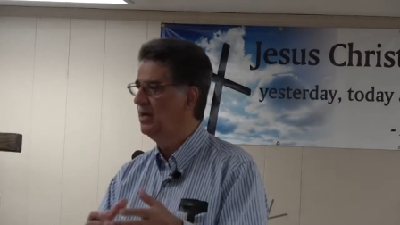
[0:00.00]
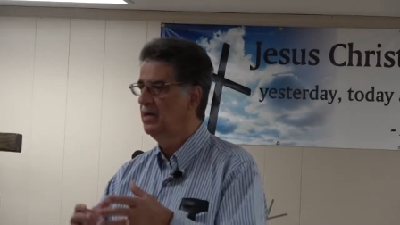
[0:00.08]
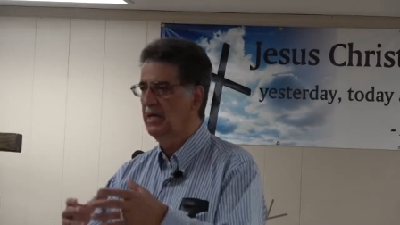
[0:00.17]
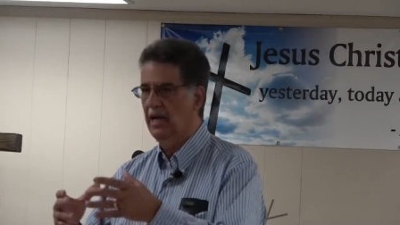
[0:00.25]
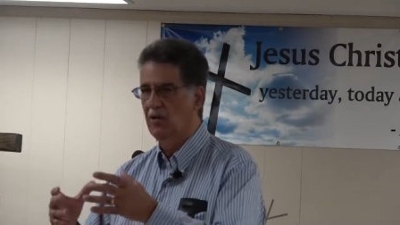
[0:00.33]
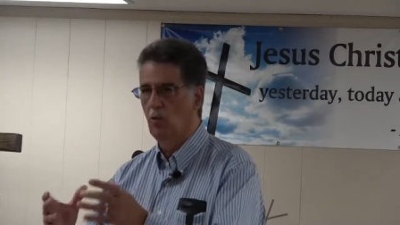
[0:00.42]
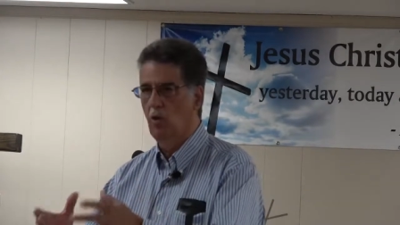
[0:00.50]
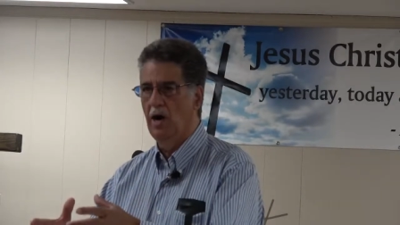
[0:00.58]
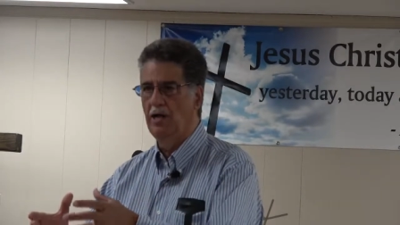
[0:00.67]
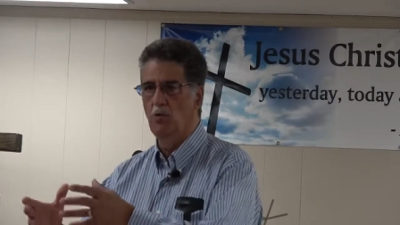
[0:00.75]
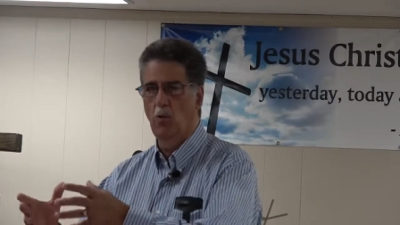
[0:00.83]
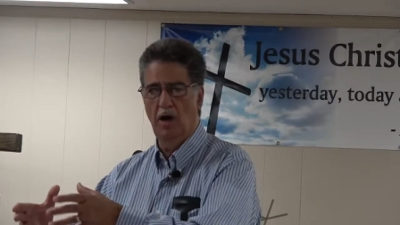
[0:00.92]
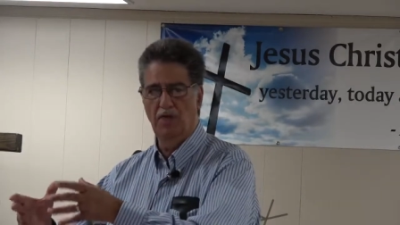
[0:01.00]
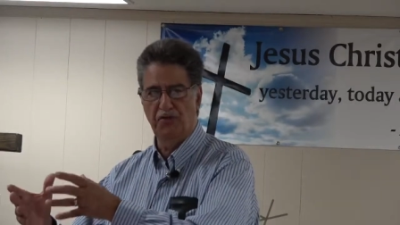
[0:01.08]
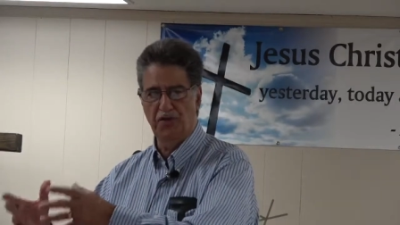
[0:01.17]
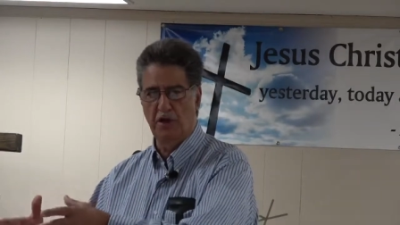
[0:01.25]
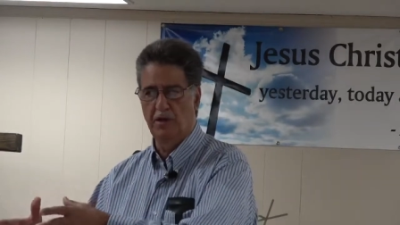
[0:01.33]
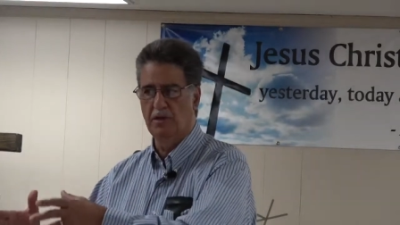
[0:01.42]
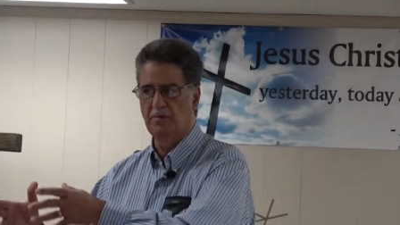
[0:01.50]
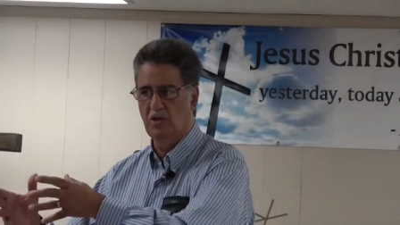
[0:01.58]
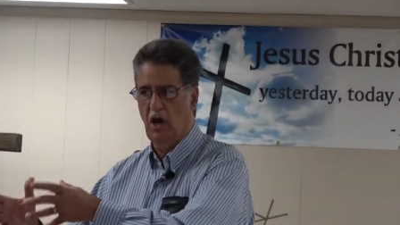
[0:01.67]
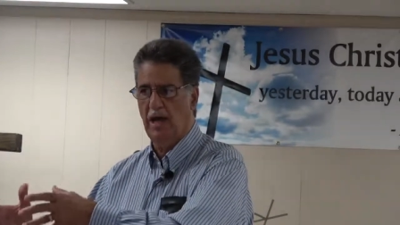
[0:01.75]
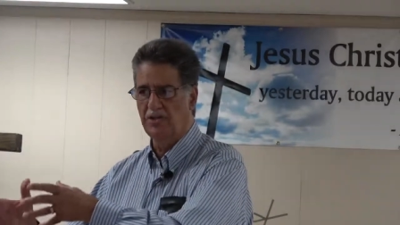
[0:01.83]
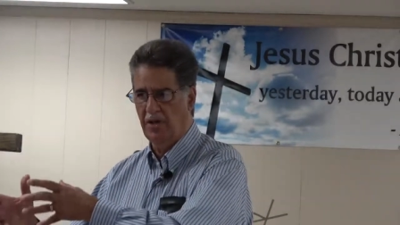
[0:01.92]
He had won one-third of
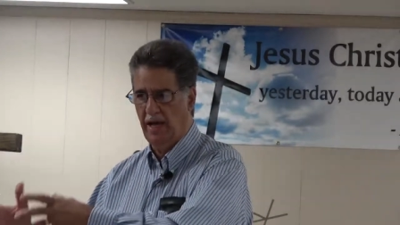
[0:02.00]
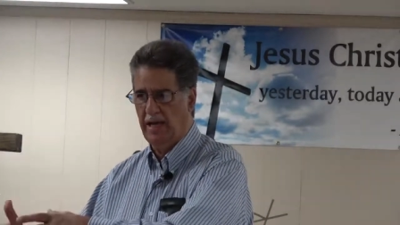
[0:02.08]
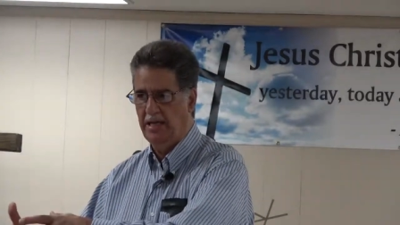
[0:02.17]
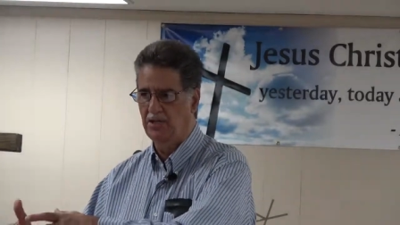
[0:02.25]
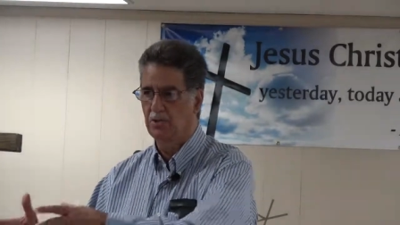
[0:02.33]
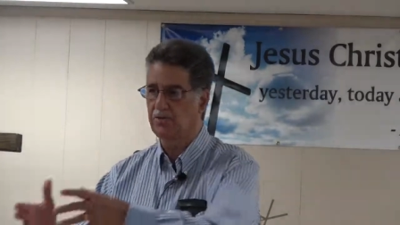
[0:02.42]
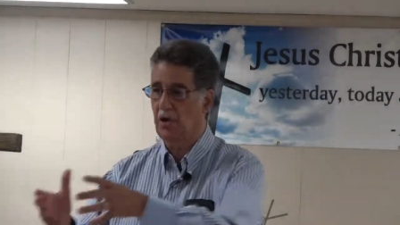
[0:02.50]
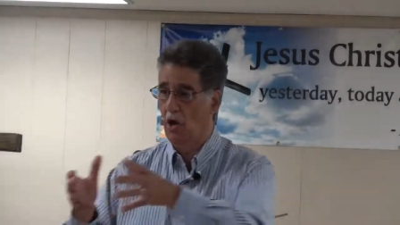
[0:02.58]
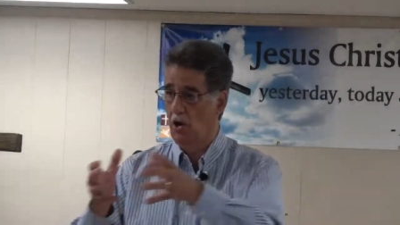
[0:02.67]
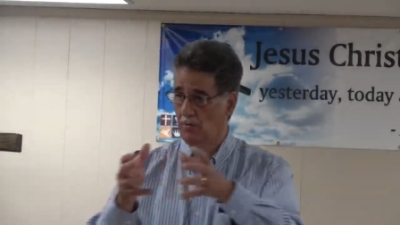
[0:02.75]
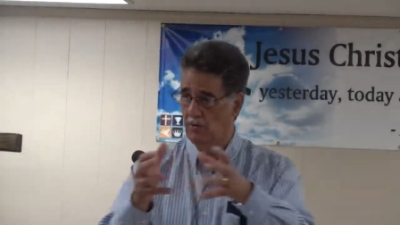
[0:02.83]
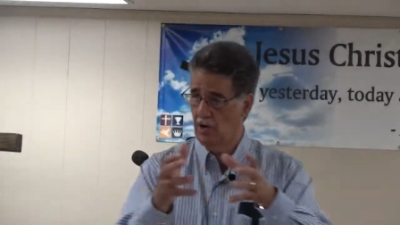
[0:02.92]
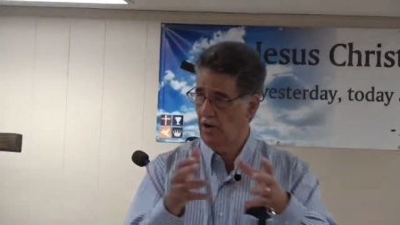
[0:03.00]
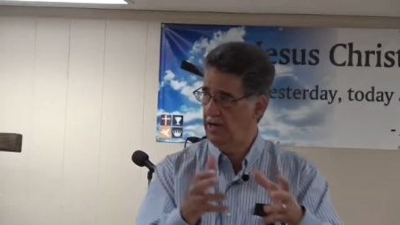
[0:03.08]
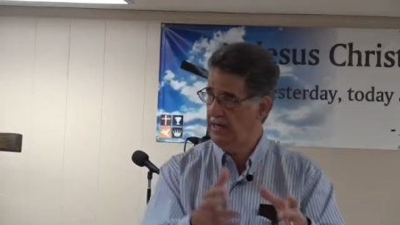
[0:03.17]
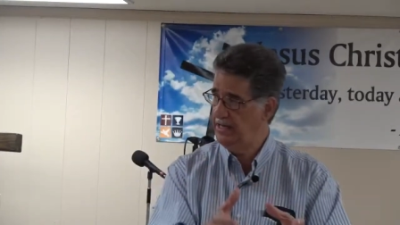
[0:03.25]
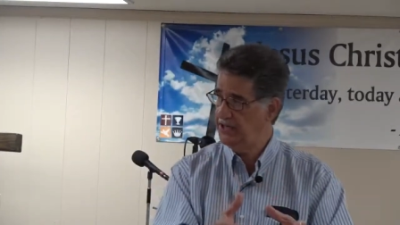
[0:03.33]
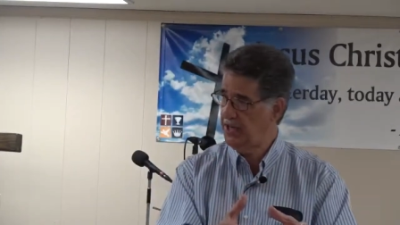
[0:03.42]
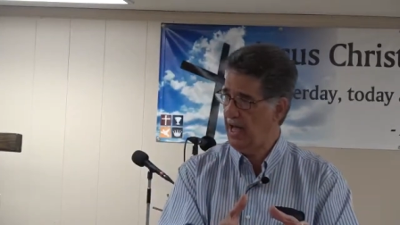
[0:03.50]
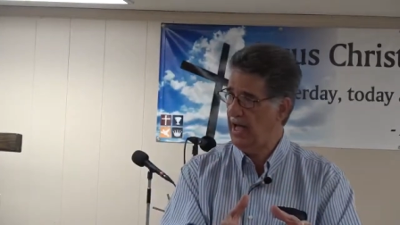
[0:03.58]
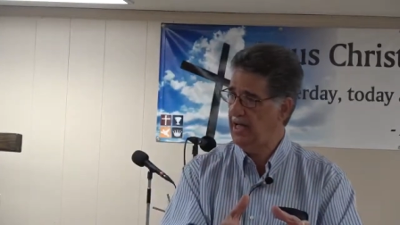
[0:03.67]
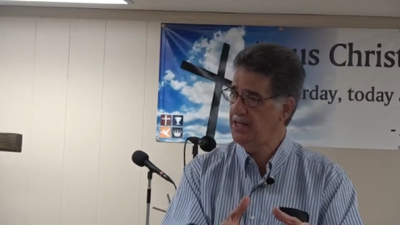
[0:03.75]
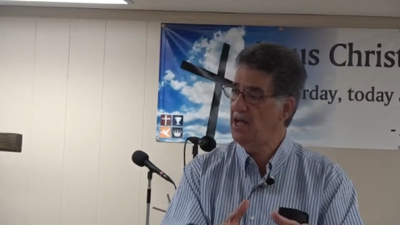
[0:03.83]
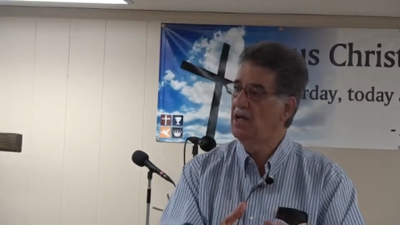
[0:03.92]
God's angels over on his
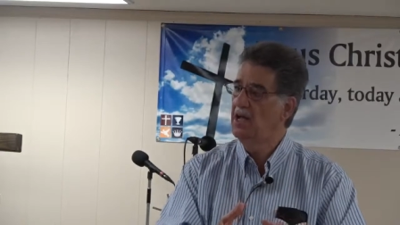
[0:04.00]
side,